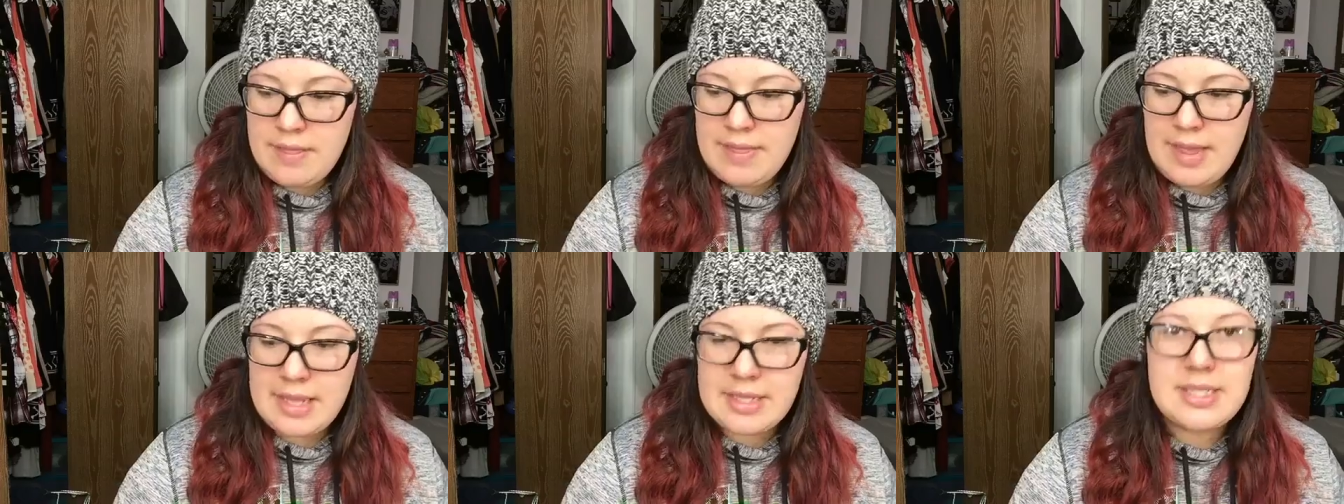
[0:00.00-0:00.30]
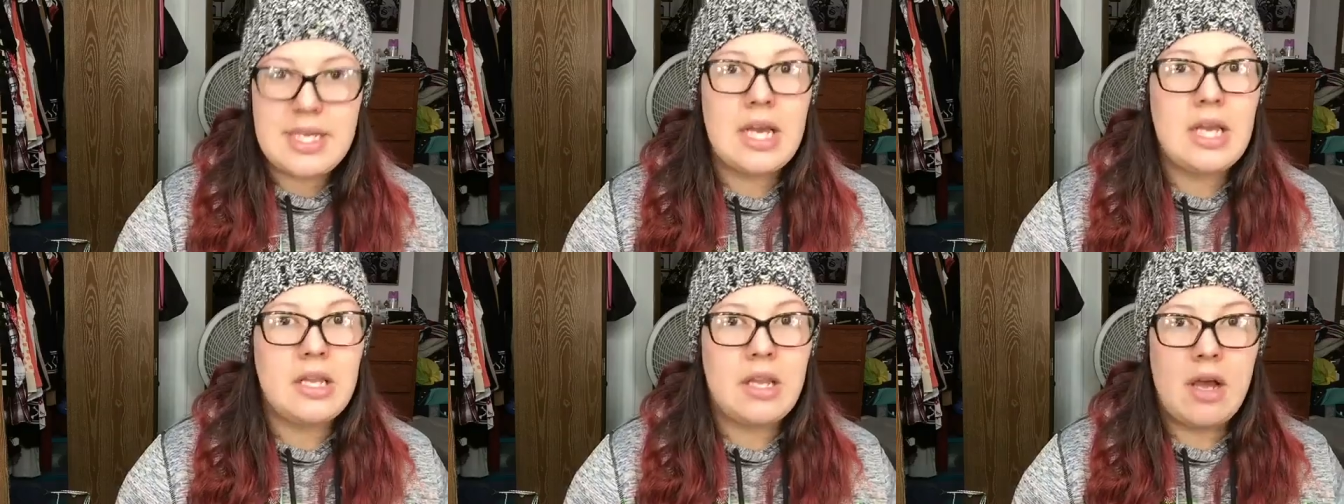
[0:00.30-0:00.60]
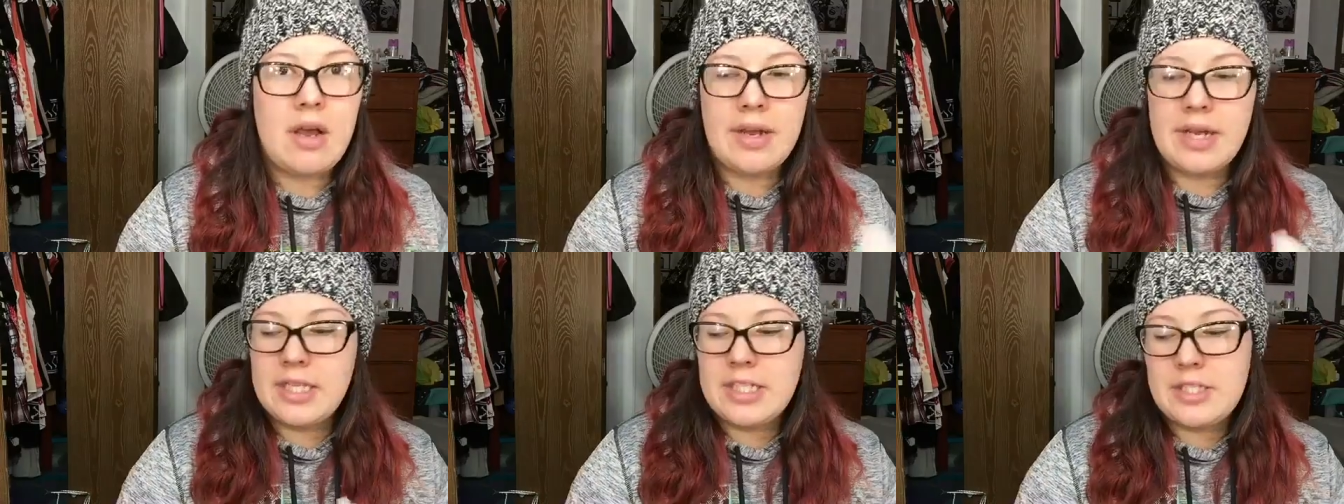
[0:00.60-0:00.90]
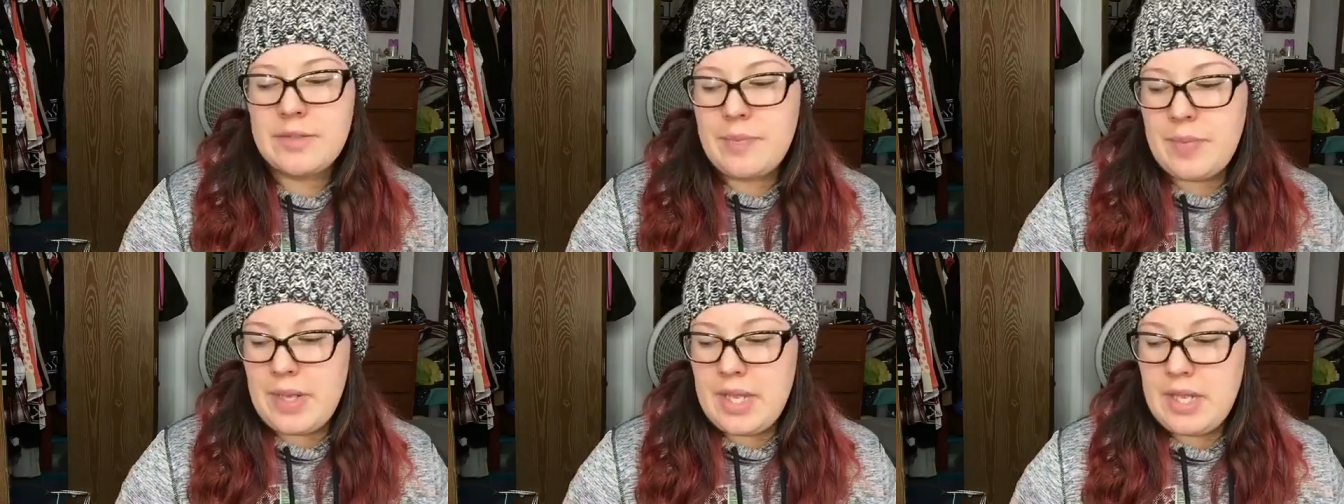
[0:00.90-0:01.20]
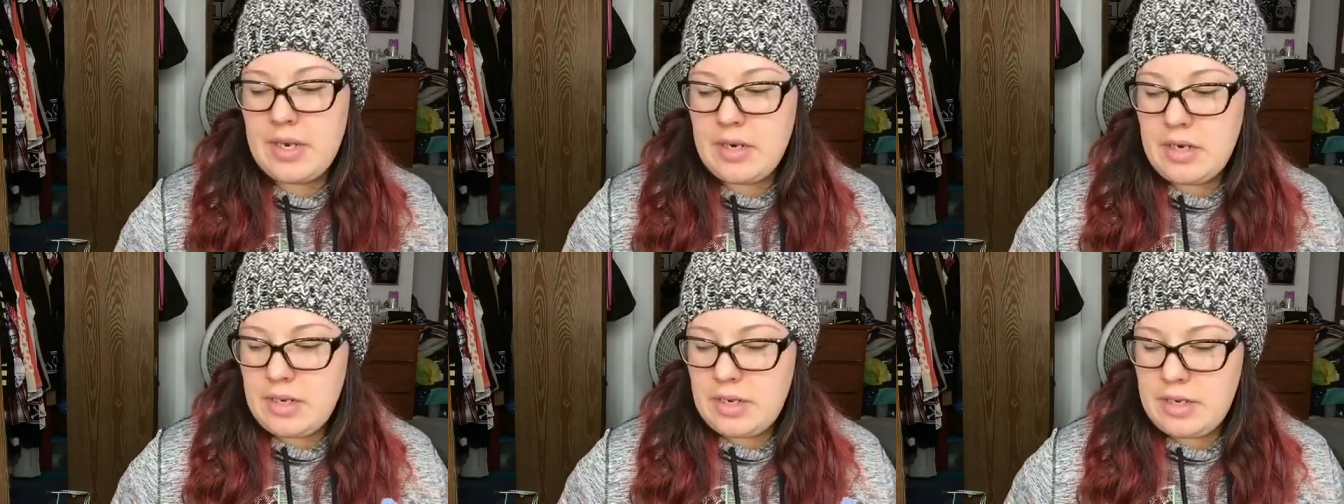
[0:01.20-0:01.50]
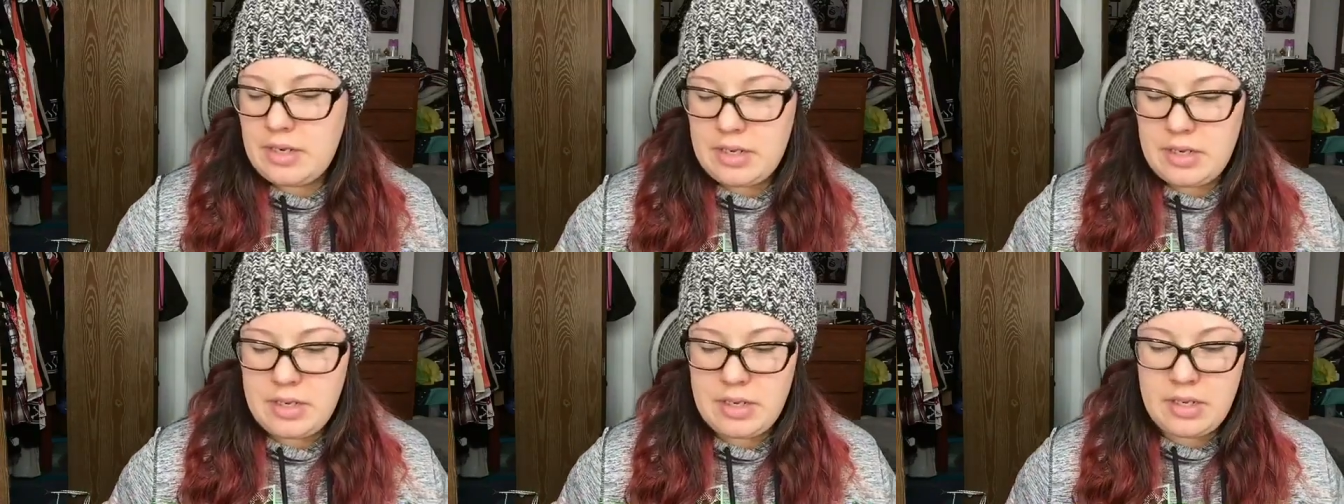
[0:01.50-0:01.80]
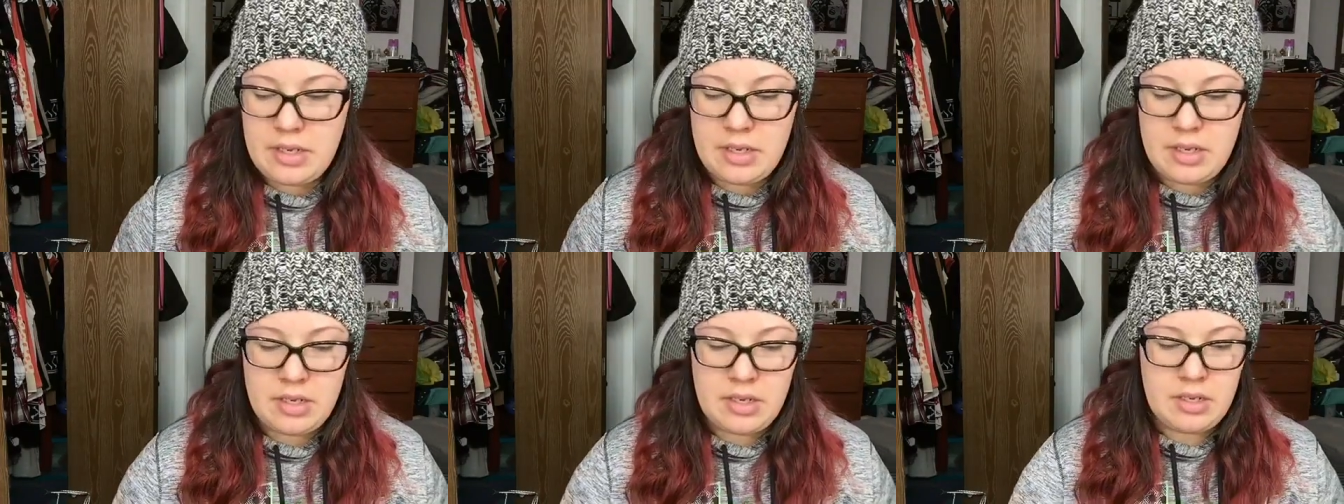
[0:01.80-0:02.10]
that's how long it's been.
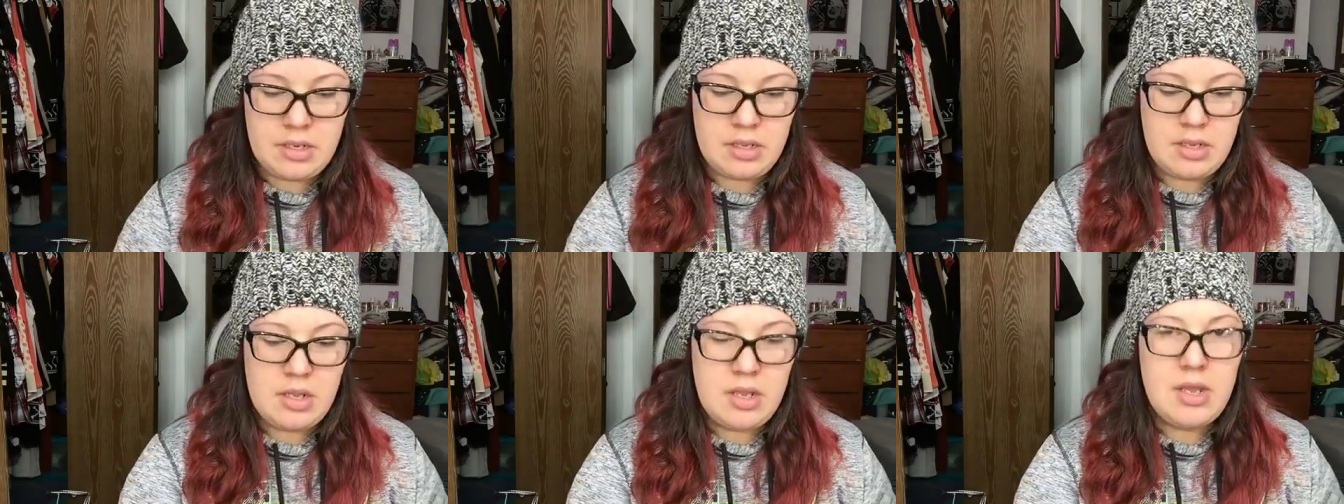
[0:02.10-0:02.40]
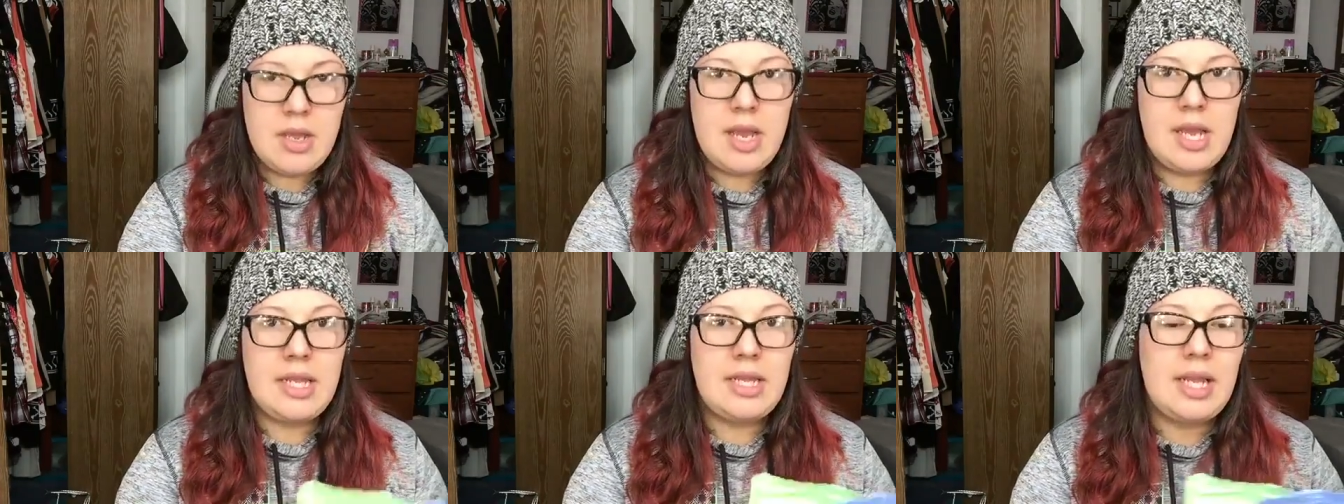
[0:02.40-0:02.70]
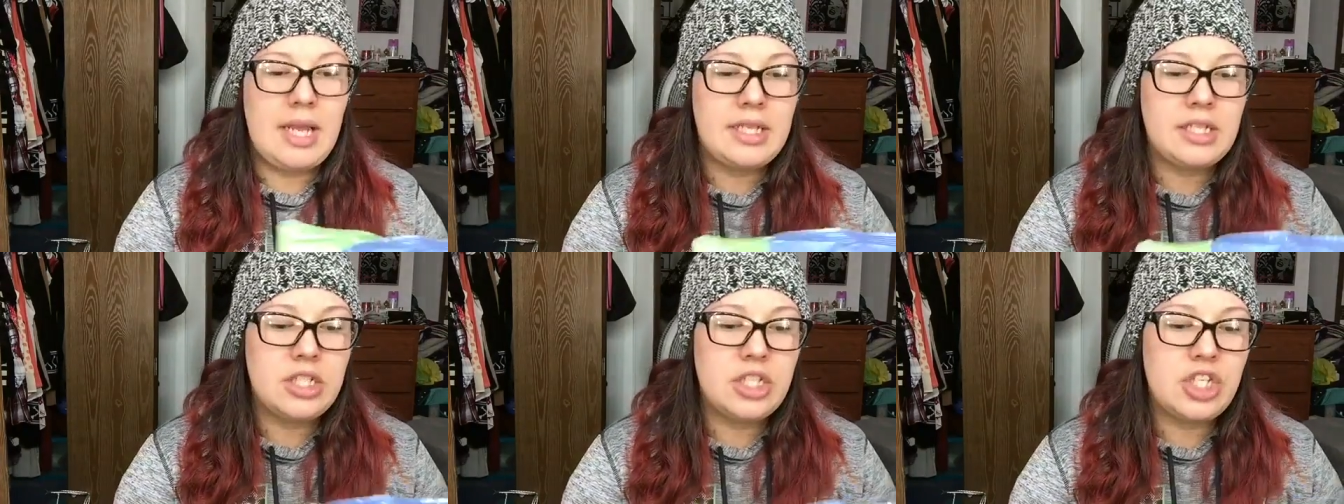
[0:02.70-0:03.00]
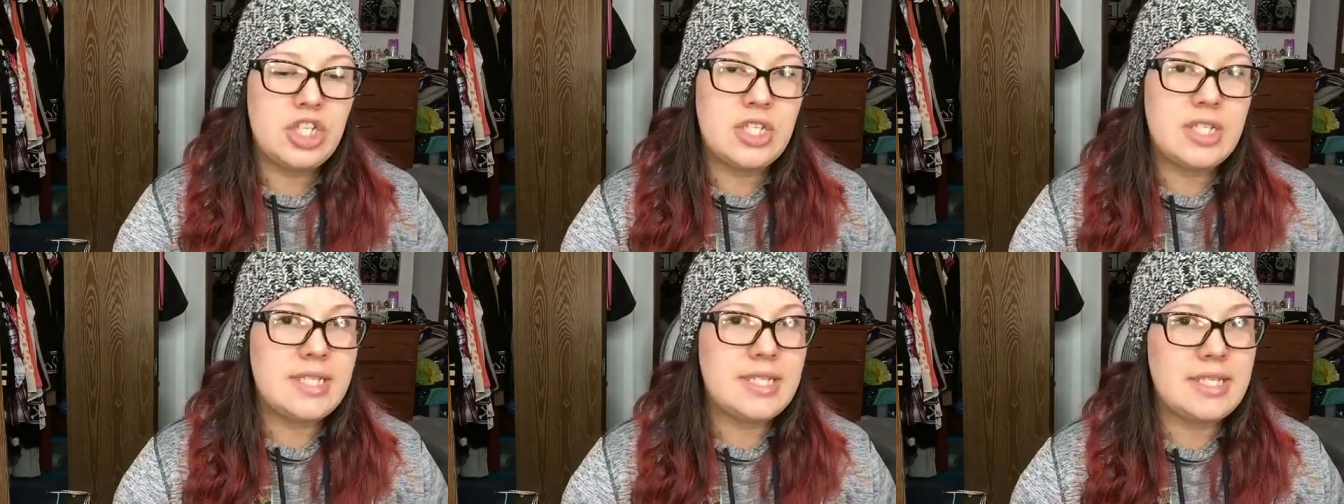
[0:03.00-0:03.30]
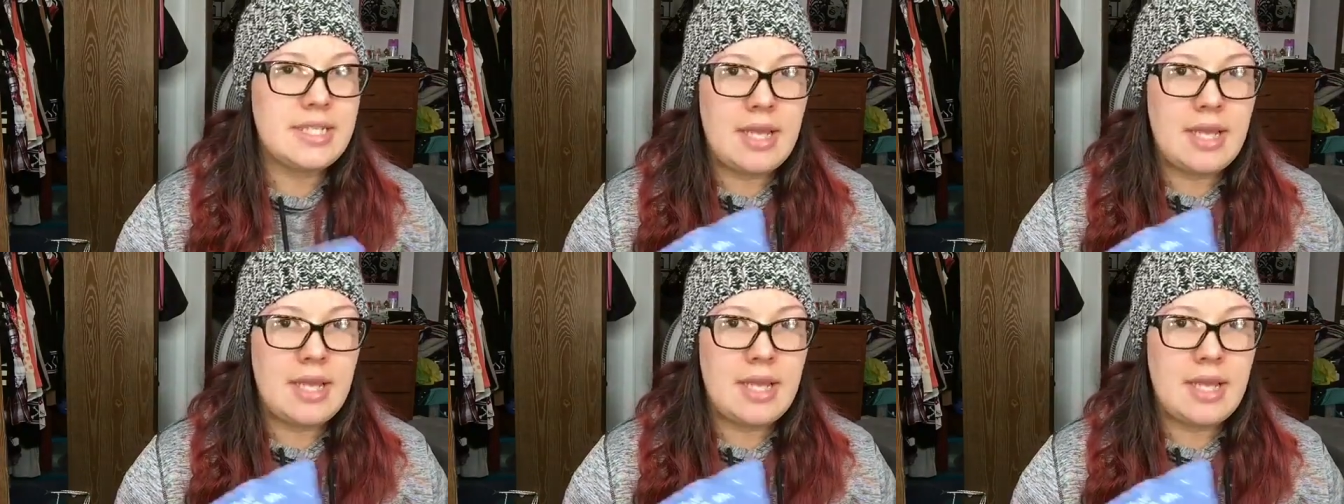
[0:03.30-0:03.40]
I like to just